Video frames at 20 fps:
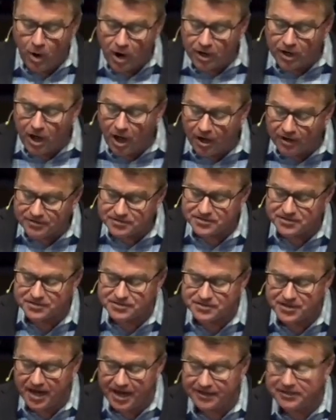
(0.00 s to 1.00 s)
what God has
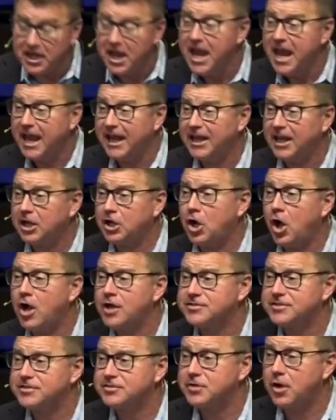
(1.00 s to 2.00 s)
designed. And it
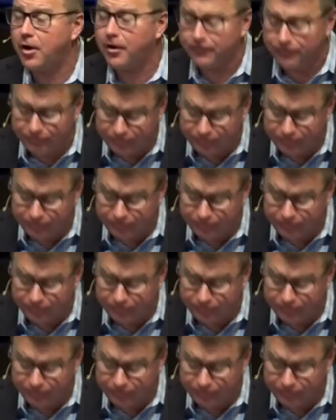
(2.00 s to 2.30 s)
causes our